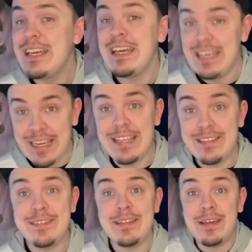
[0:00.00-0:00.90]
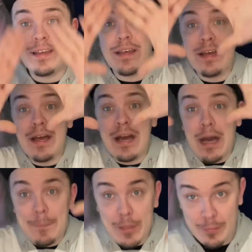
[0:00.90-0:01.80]
It is a
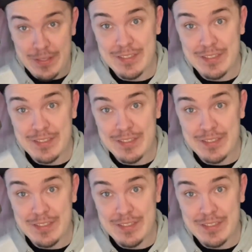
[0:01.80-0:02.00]
pyramid